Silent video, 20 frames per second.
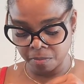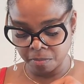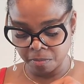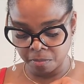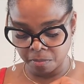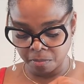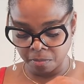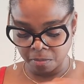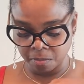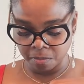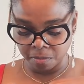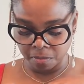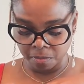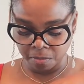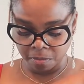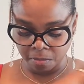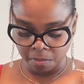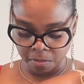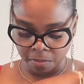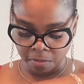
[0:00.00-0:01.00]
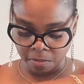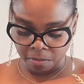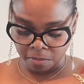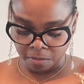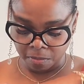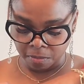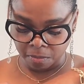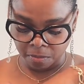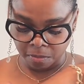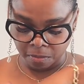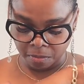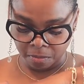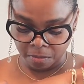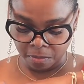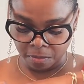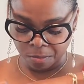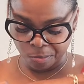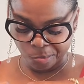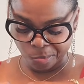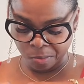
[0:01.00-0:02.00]

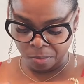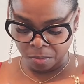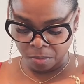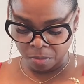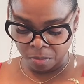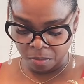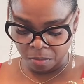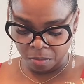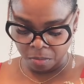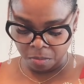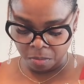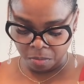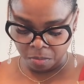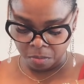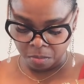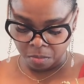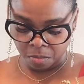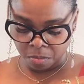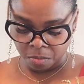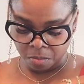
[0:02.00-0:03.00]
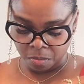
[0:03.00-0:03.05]
(silence)